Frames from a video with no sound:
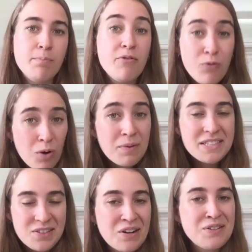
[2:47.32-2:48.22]
before we
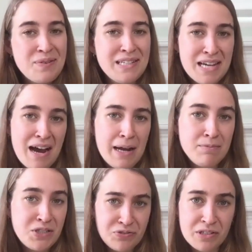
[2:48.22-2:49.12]
start doing
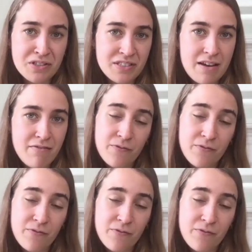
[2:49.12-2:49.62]
timed drills and